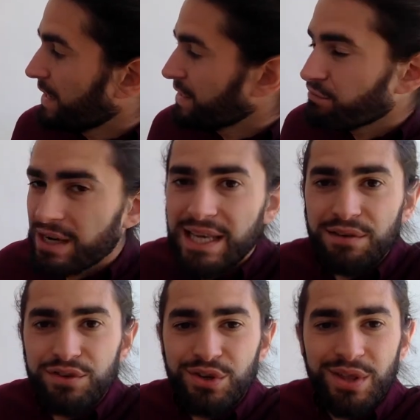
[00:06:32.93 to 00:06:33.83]
it really
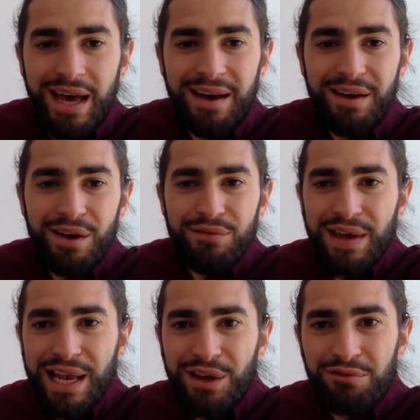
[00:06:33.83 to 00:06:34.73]
gives you that
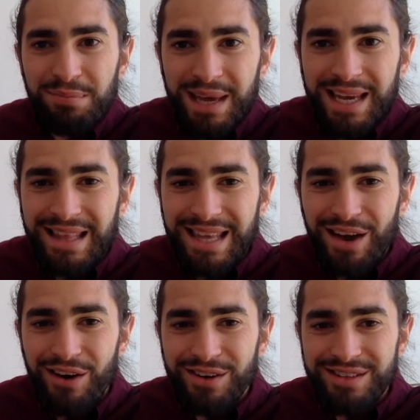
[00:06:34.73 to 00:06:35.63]
feeling of being in the
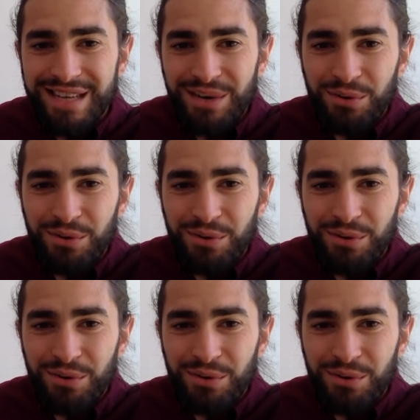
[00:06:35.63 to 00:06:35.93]
Arctic